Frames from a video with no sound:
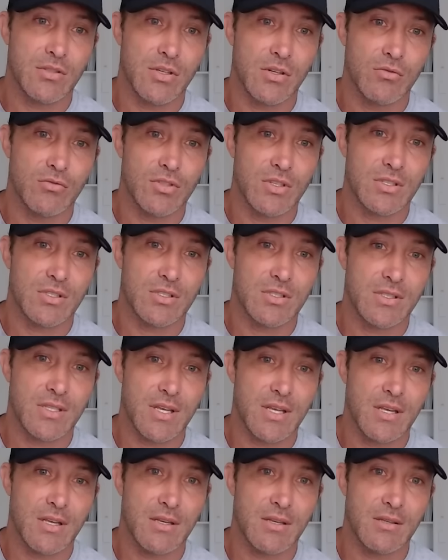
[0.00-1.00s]
you know, just you
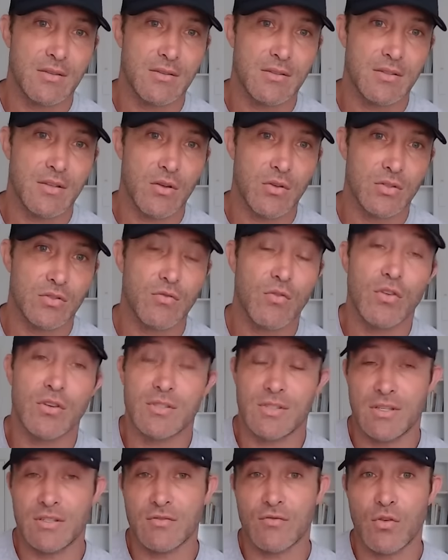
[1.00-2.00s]
know, as far
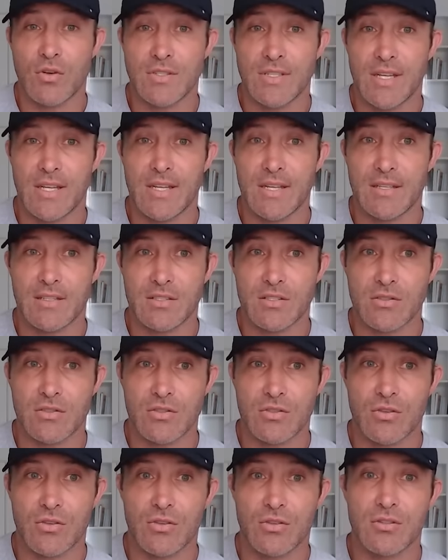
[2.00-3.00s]
as eating is
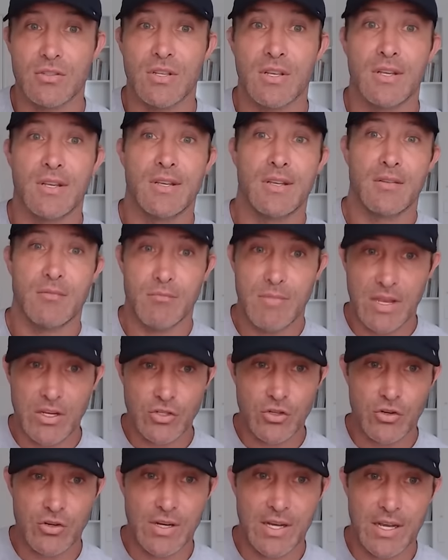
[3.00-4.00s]
concerned, make
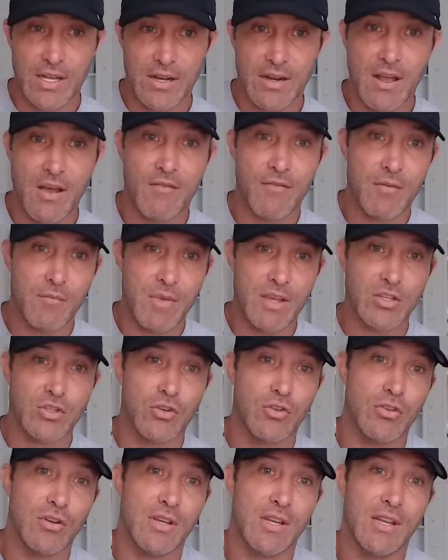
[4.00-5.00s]
sure you're eating enough, and make
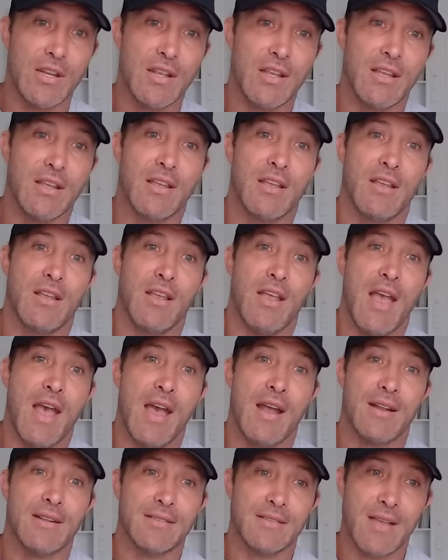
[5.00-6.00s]
sure you're eating
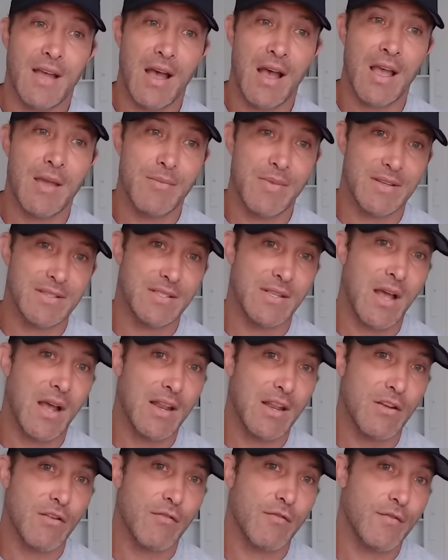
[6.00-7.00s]
at a time that's
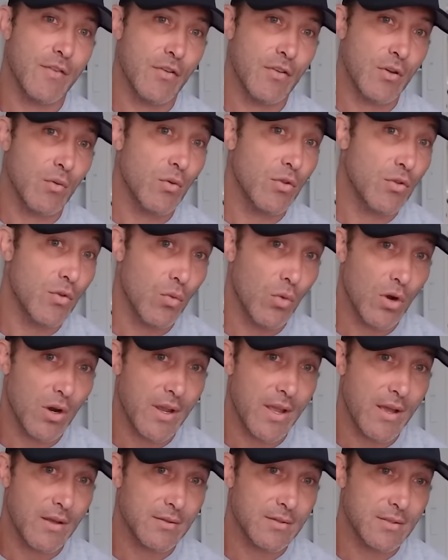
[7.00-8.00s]
not interfering with your
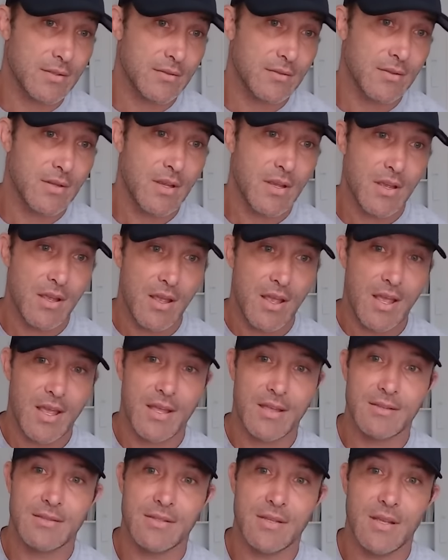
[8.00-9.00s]
workouts.
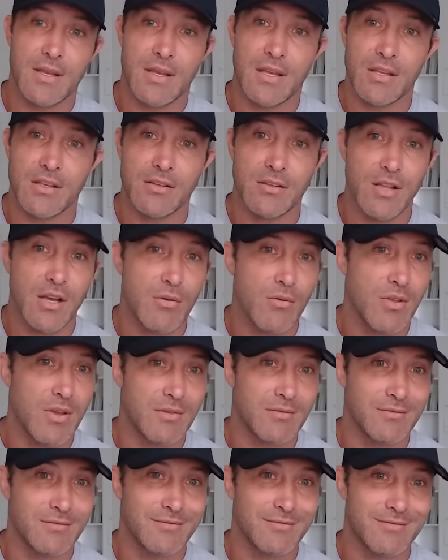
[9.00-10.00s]
And good luck with
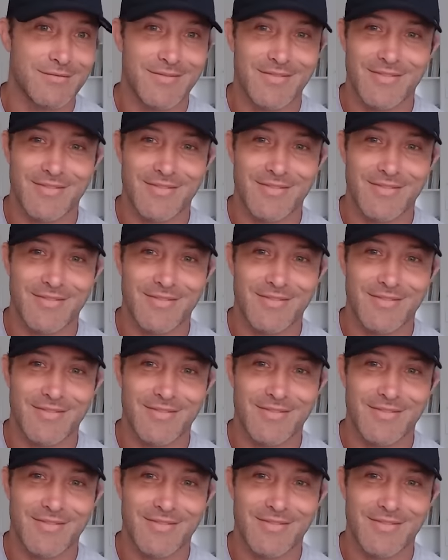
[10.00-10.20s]
it.